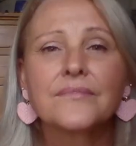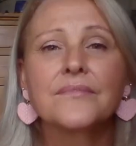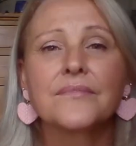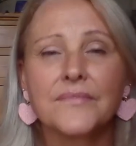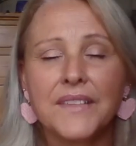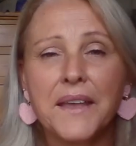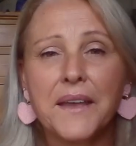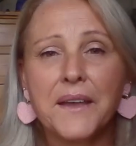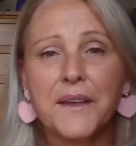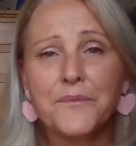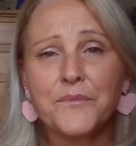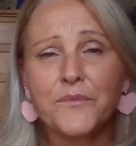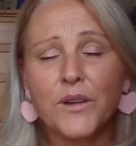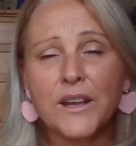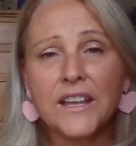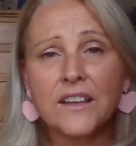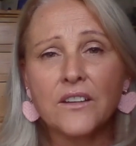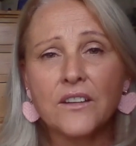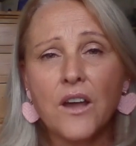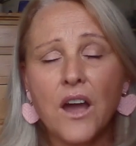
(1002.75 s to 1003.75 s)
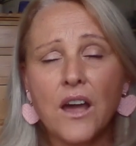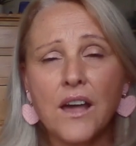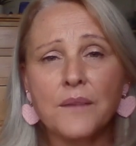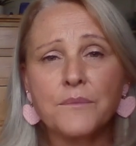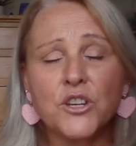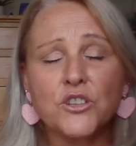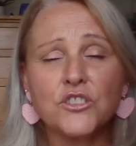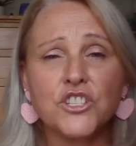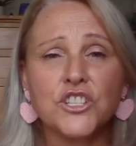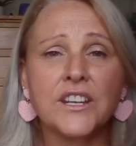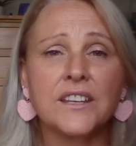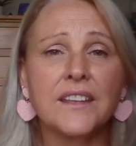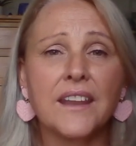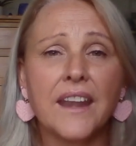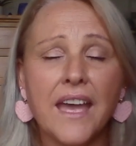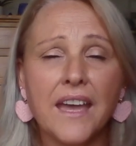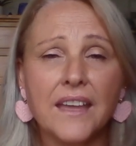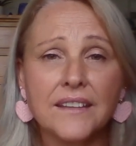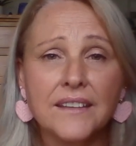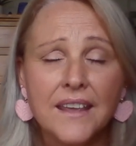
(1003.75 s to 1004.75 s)
Yeah, we're launching it
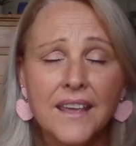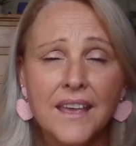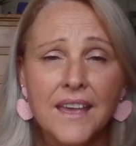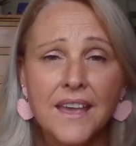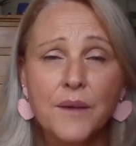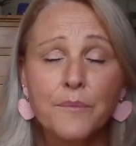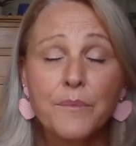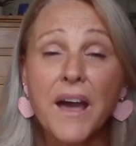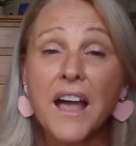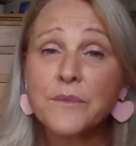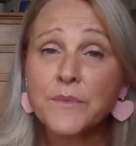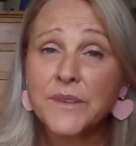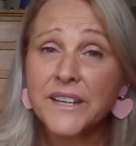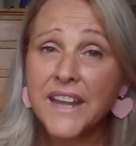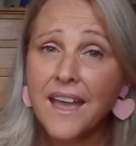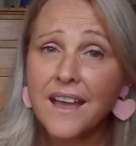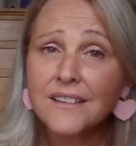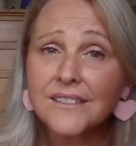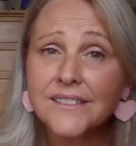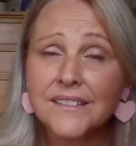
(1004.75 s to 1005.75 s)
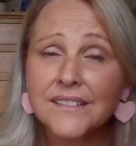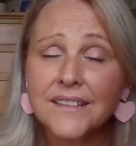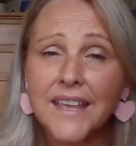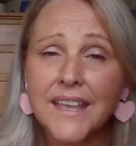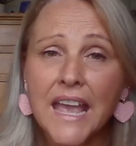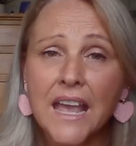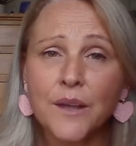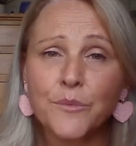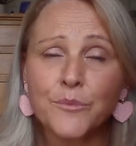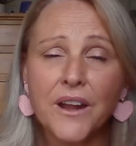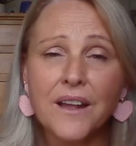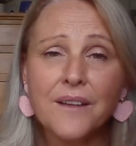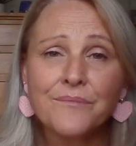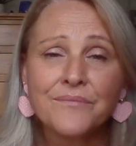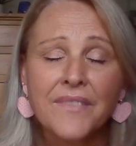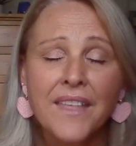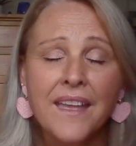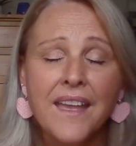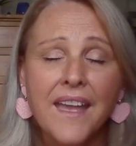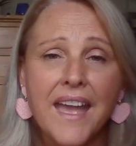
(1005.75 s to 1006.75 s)
at Parliament House in Canberra,
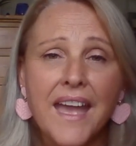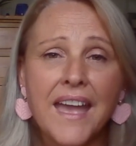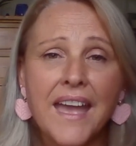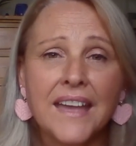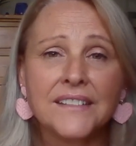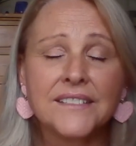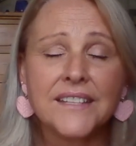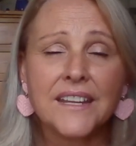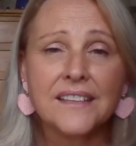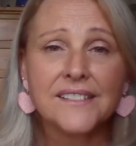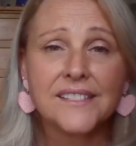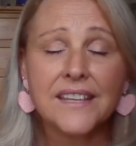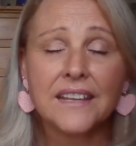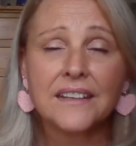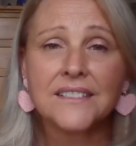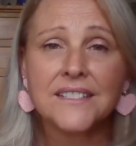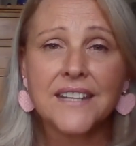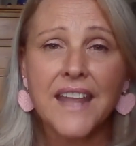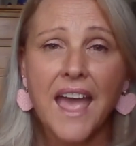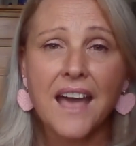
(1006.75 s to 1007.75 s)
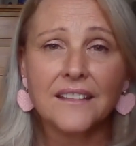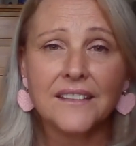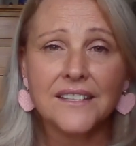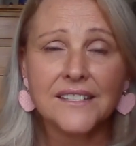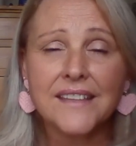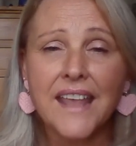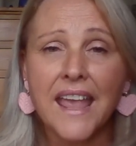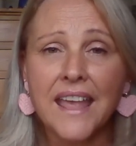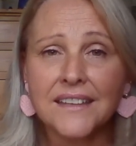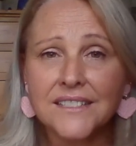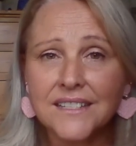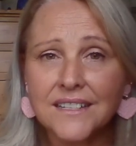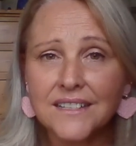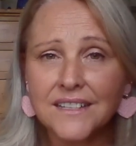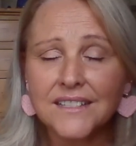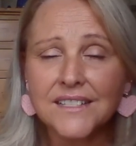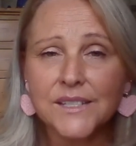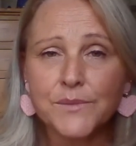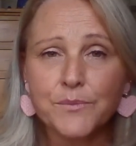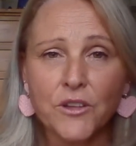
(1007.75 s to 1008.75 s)
and Senator Alex Antic
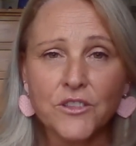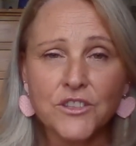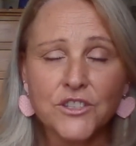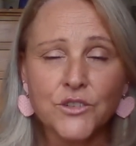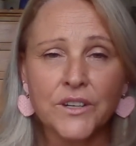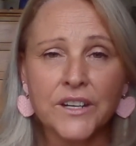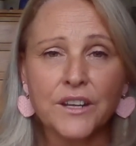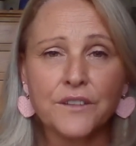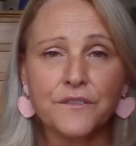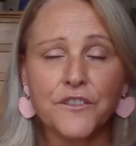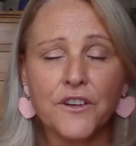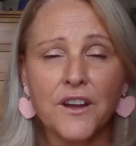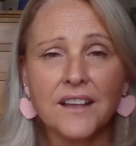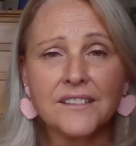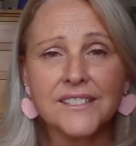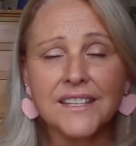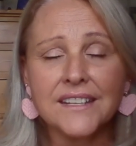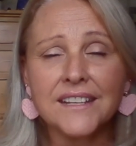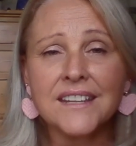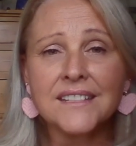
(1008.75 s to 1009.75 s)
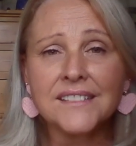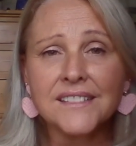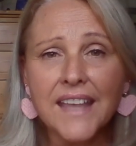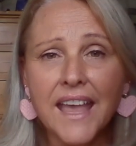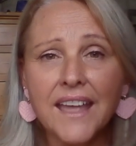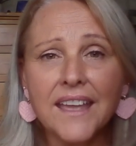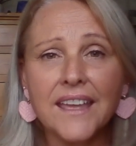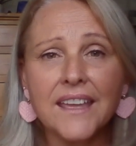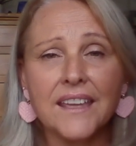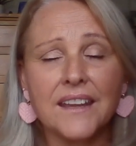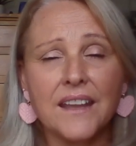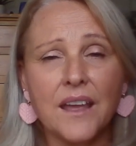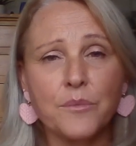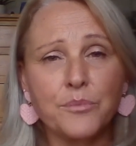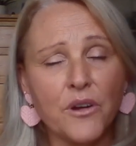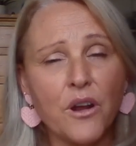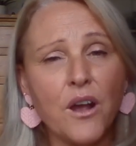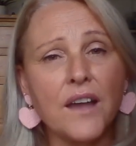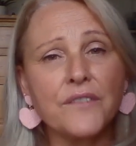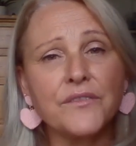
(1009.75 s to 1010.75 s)
is sponsoring it for us. It is a
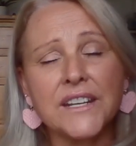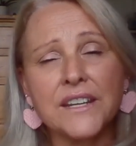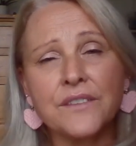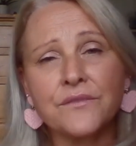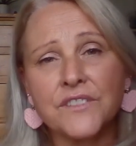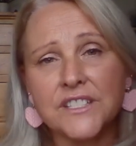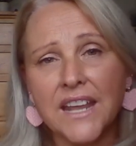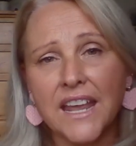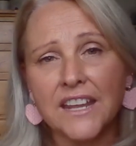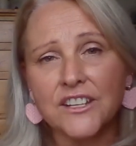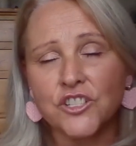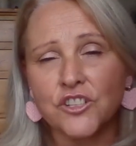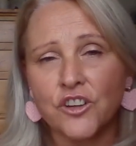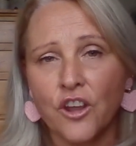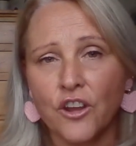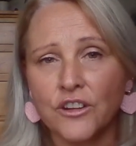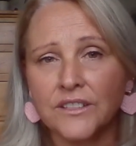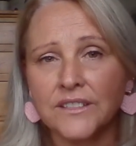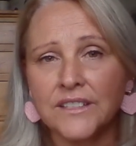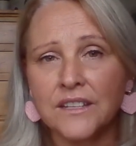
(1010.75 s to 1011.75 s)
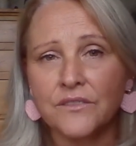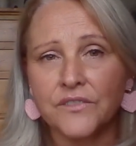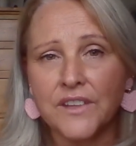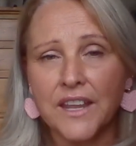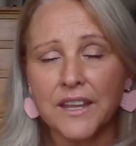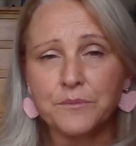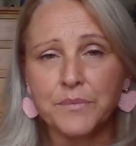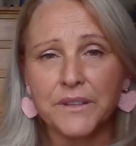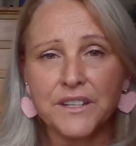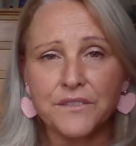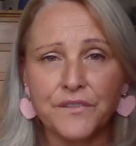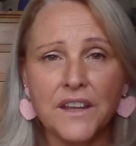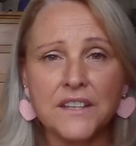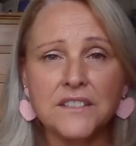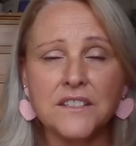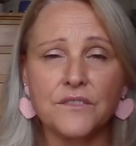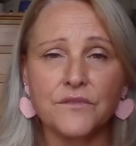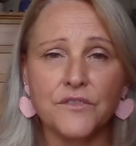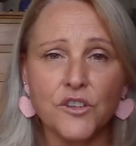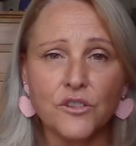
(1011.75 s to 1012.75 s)
private invitation only event, but if
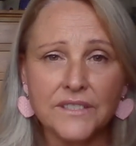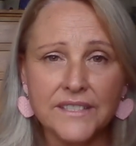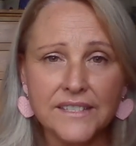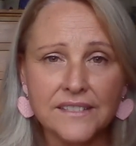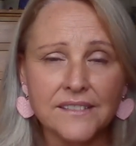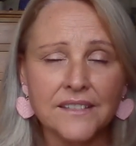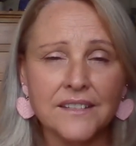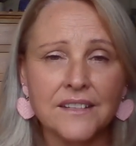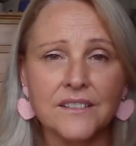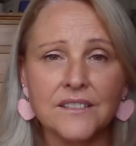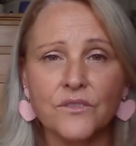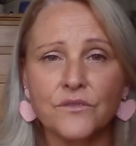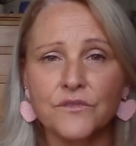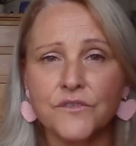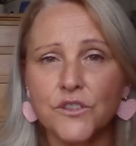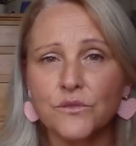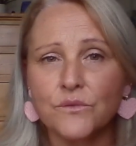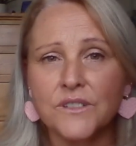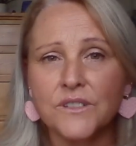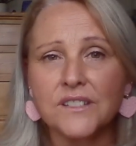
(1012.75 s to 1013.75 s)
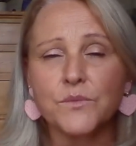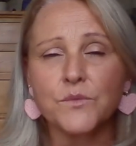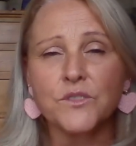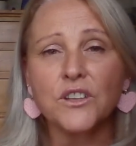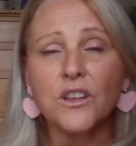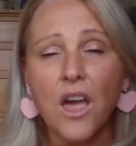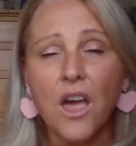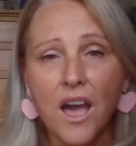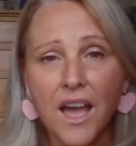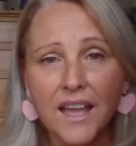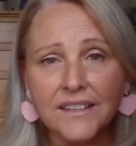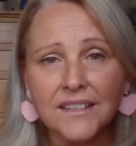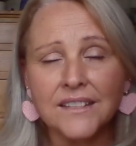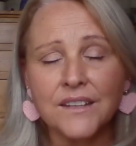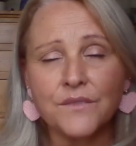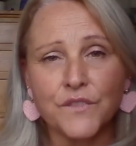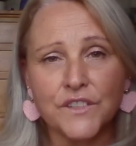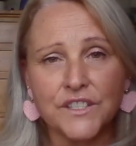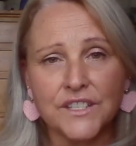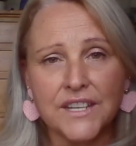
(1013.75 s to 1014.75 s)
any of your listeners or viewers would like an
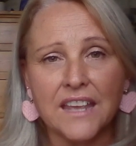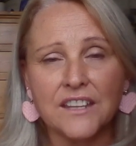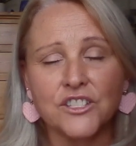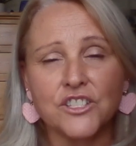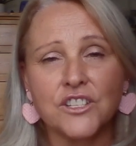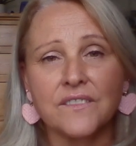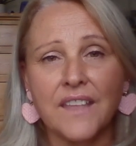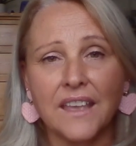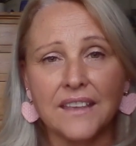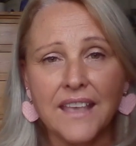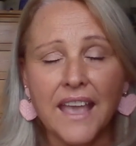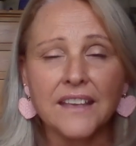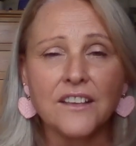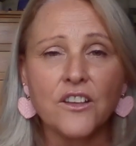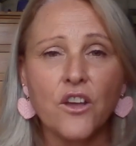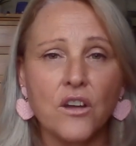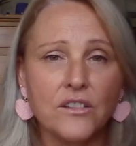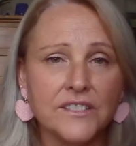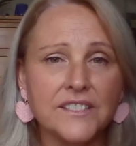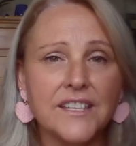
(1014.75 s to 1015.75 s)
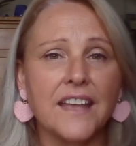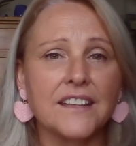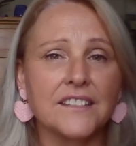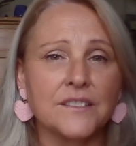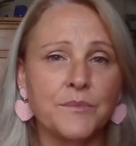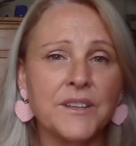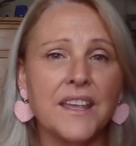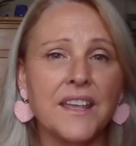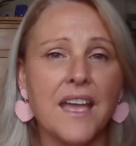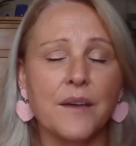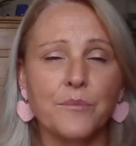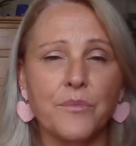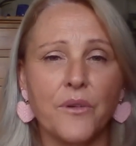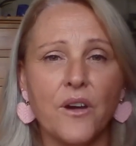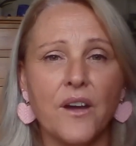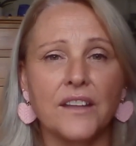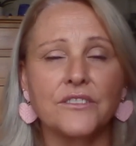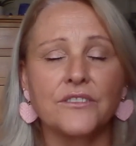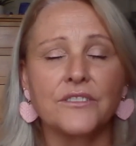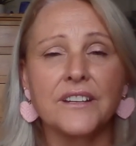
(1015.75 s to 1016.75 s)
invitation, they can contact me at
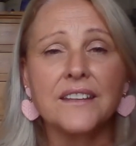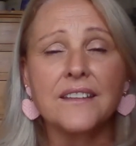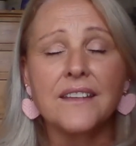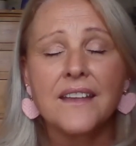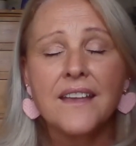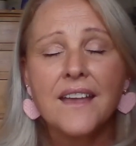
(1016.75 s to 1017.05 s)
Binary